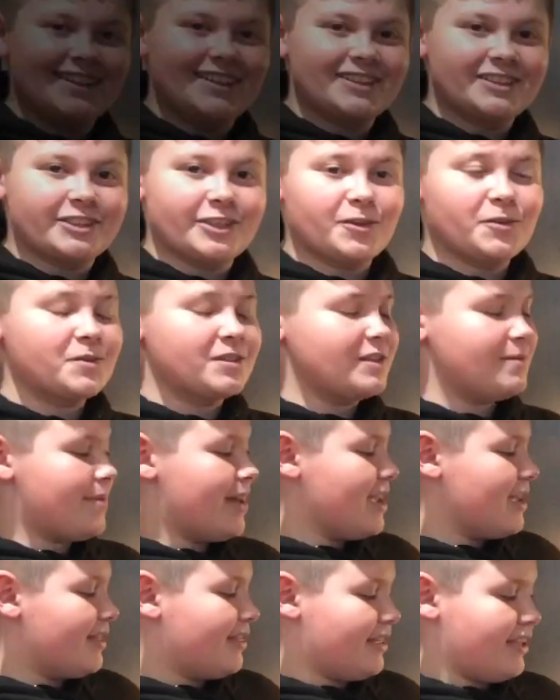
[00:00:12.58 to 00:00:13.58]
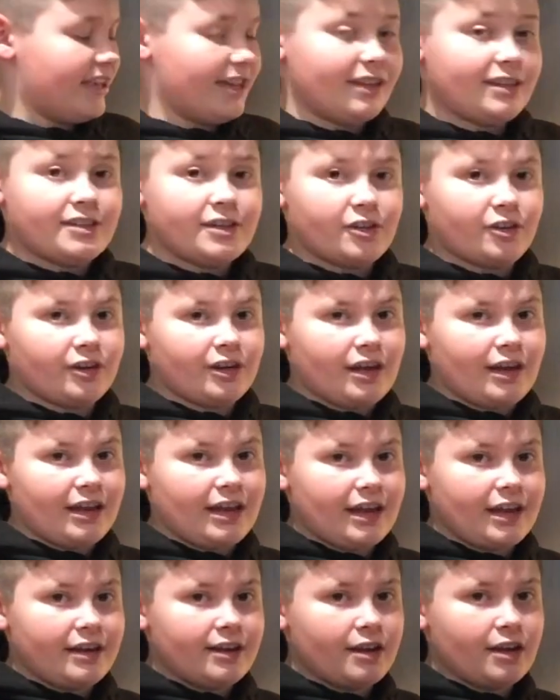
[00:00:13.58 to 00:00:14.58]
So to make these you're going to
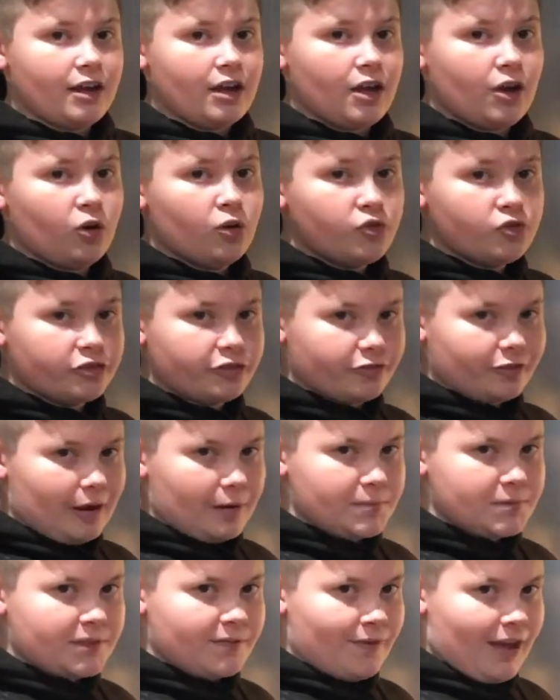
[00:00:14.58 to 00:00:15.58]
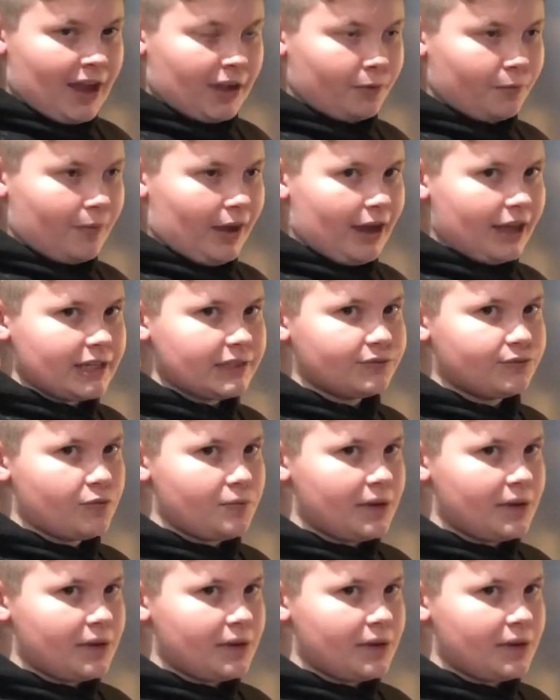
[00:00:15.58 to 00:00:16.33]
need 100 grams of egg whites.